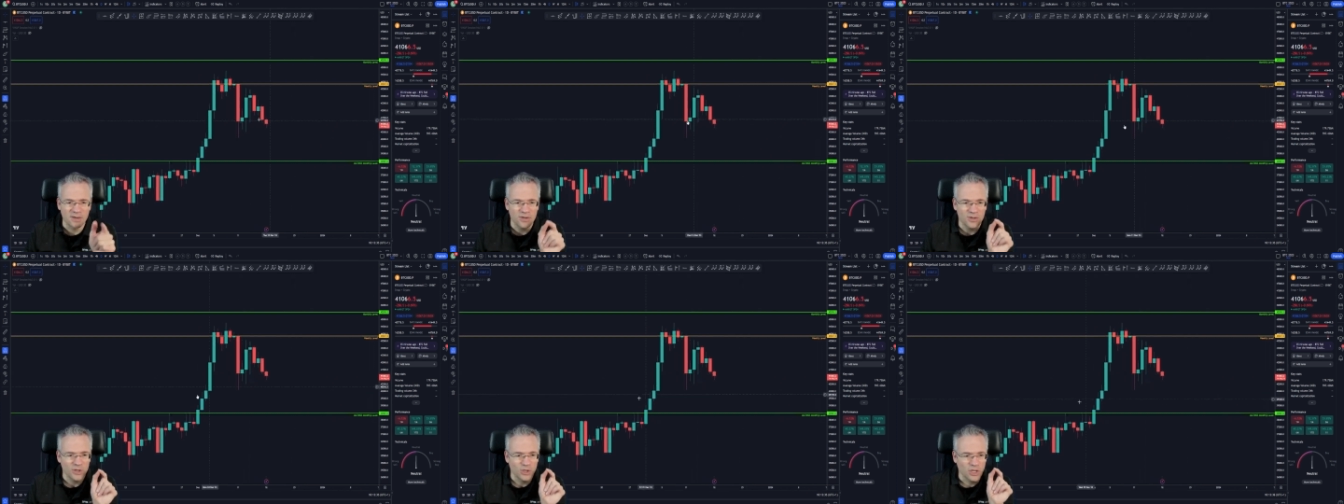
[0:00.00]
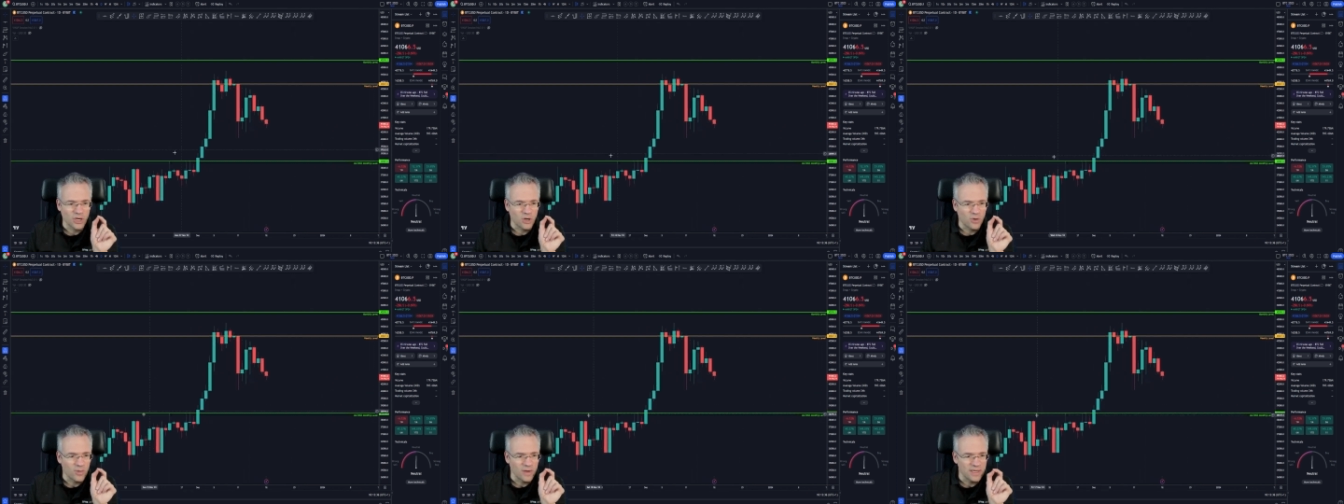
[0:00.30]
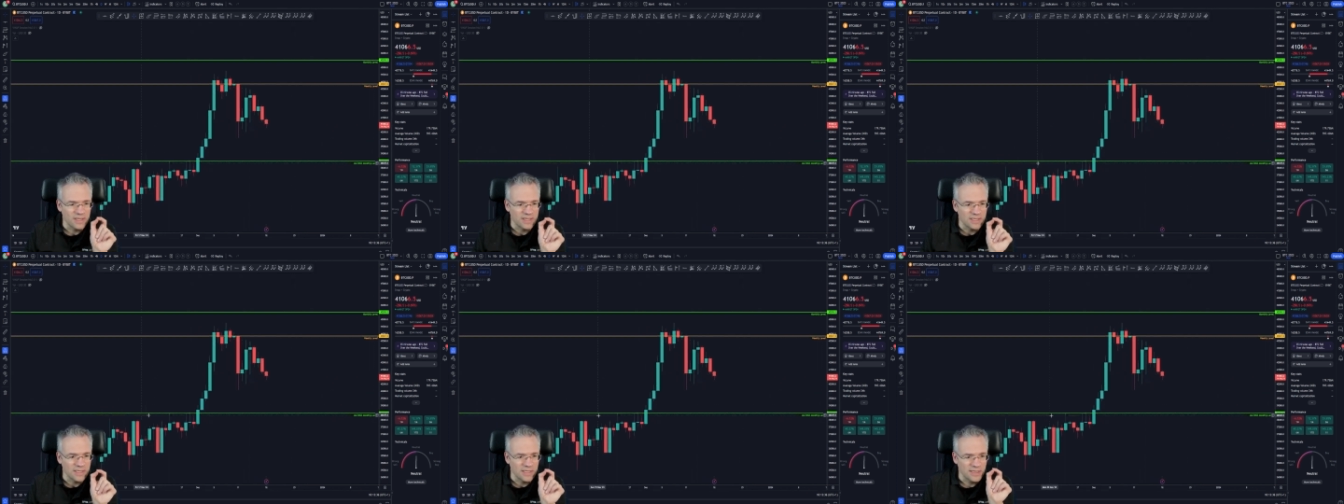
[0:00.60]
you can
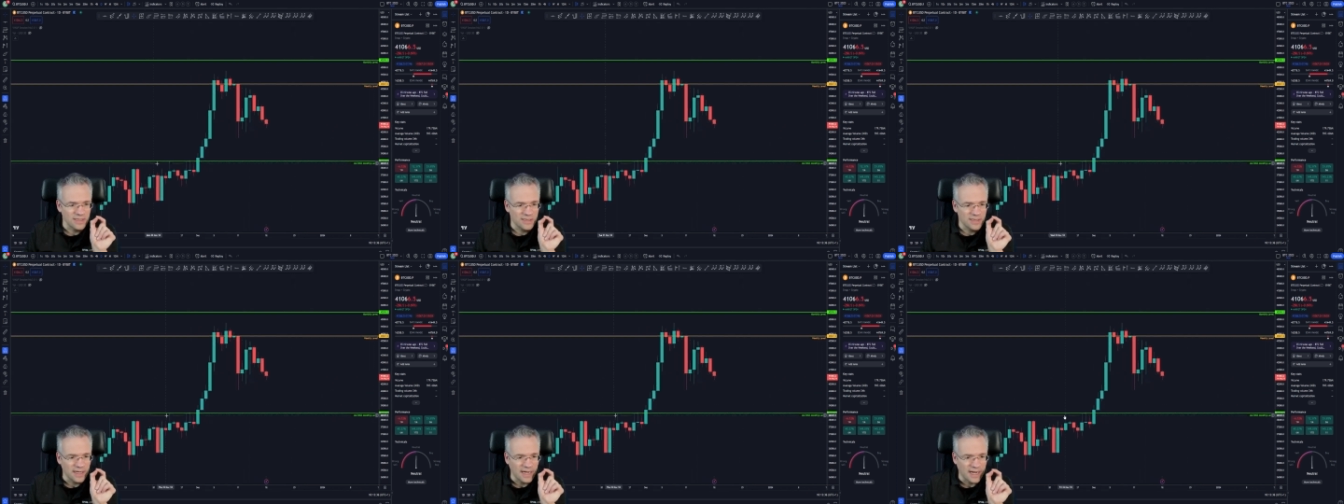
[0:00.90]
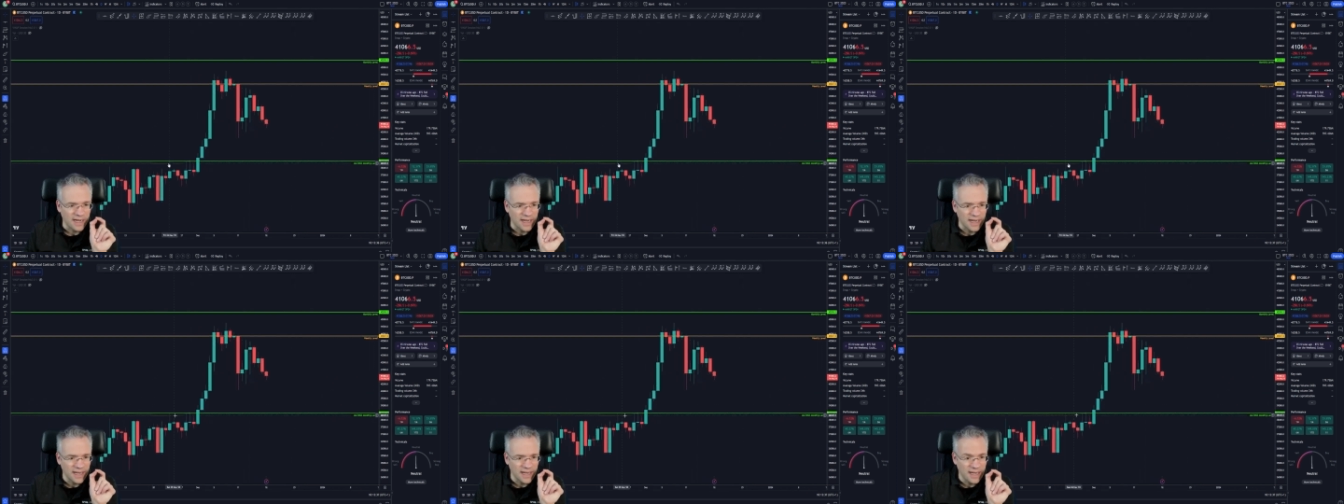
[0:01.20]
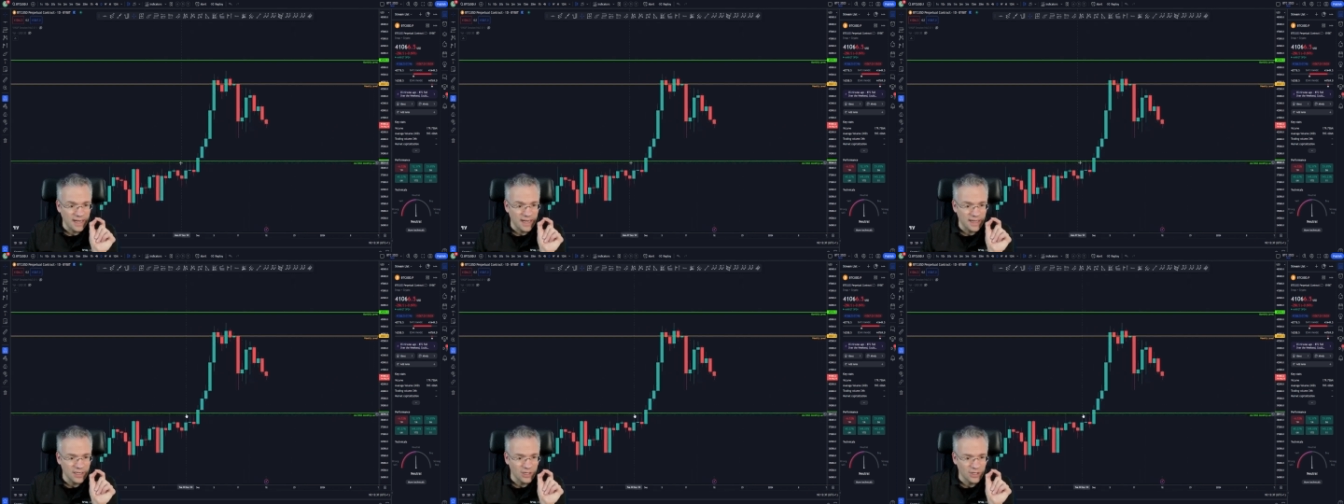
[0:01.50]
already see,
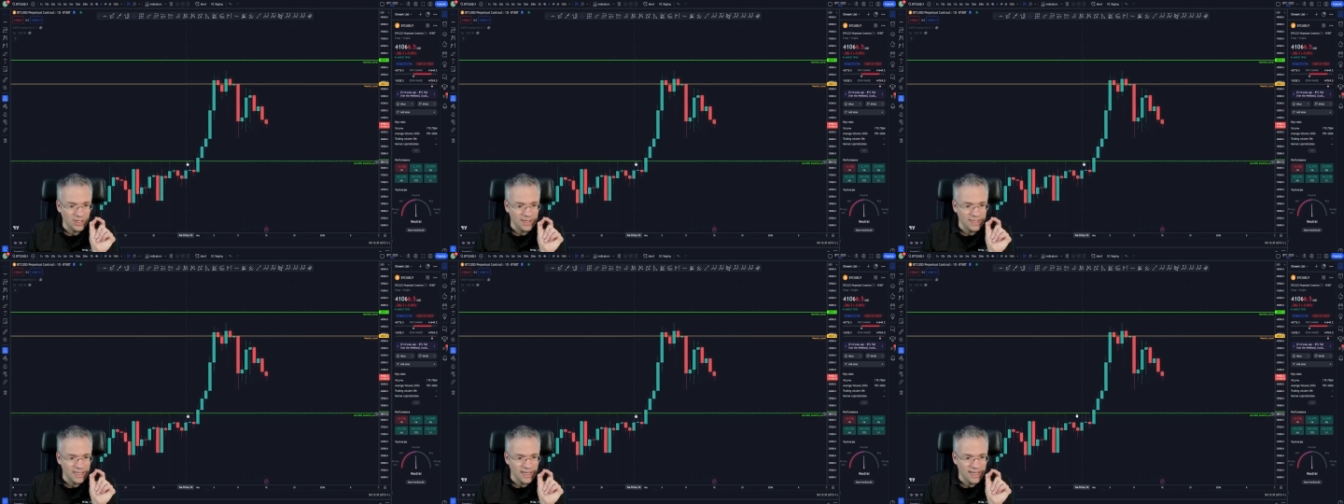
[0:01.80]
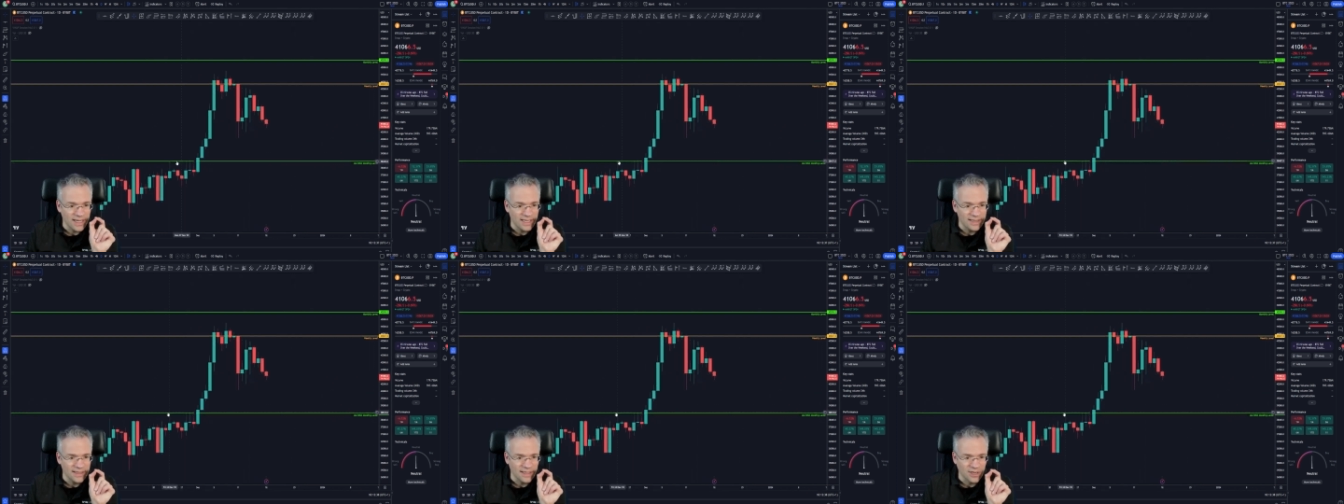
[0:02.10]
ah, look at that.